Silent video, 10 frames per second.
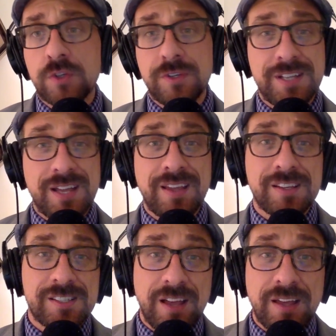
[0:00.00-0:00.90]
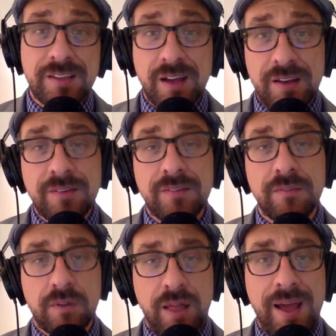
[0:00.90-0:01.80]
so he's taking a slight cut
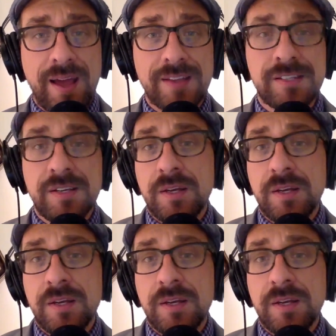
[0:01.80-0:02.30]
in class.